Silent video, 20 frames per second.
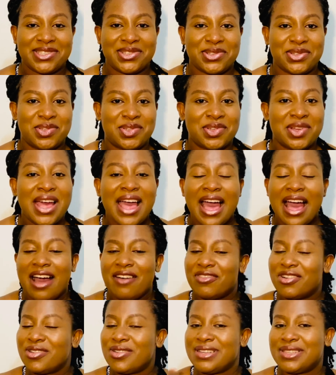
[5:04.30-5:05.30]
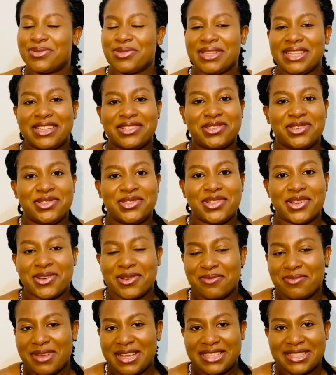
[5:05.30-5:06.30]
to do. I've always wanted to
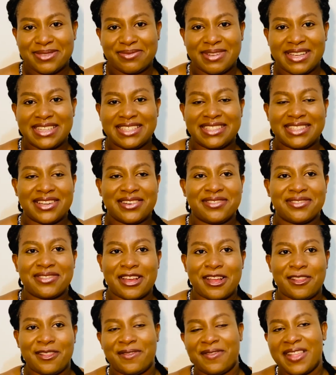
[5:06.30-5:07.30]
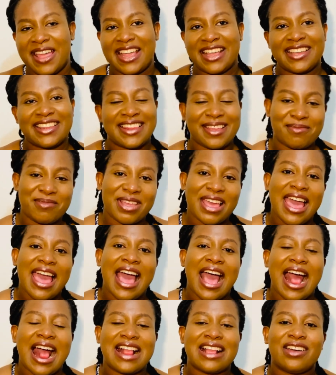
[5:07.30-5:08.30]
document myself. I'm like,
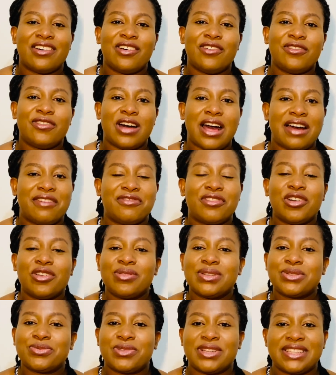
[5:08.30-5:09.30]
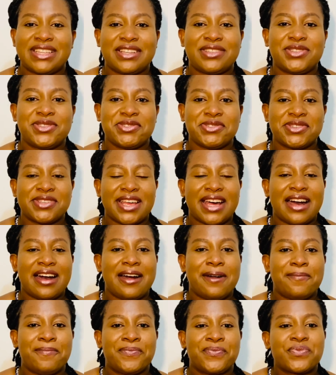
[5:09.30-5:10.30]
I've always wanted to
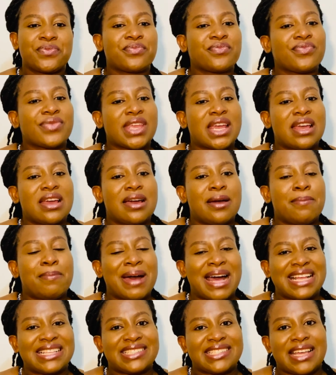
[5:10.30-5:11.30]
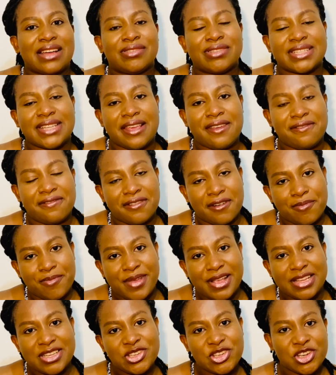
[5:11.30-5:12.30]
pass out
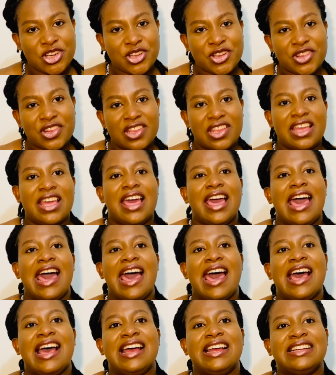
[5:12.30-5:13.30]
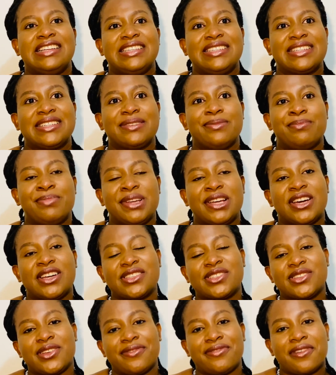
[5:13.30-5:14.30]
information And
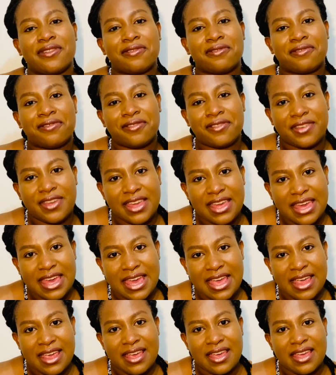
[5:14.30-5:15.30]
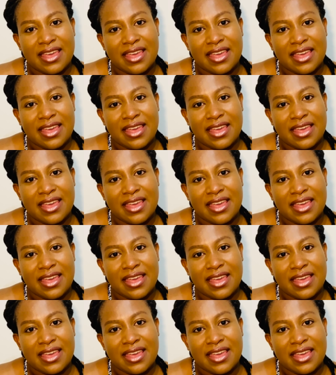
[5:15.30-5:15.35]
because of the fear